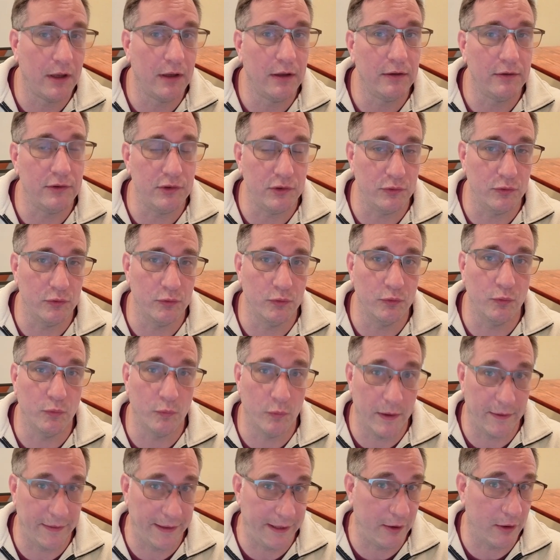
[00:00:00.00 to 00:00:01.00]
to
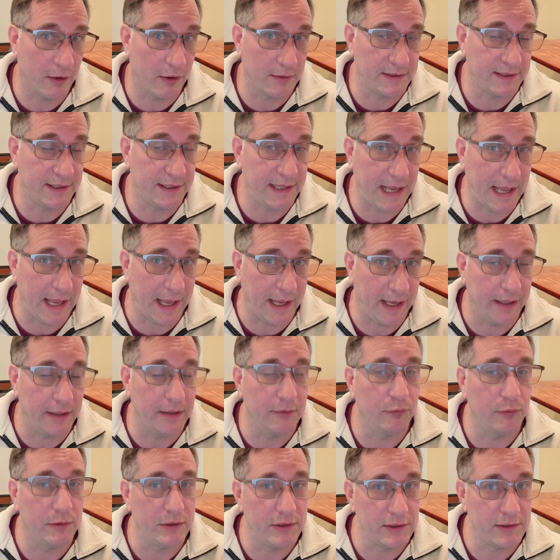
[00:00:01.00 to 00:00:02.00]
where they are
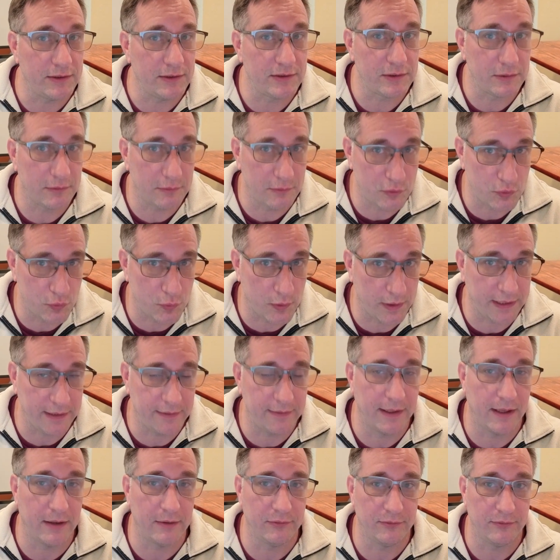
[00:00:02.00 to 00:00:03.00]
today, which is
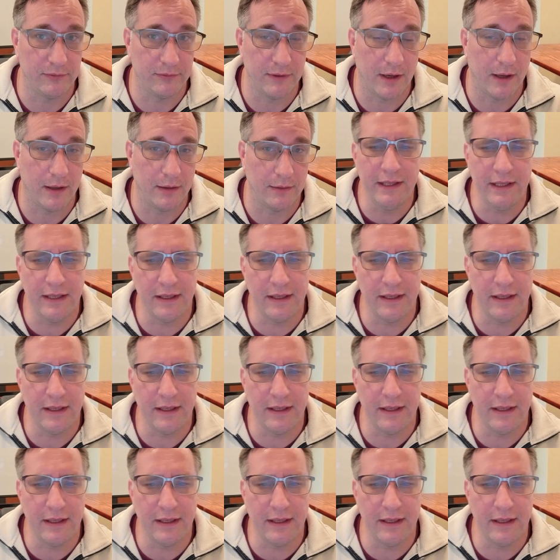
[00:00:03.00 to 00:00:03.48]
$20,000.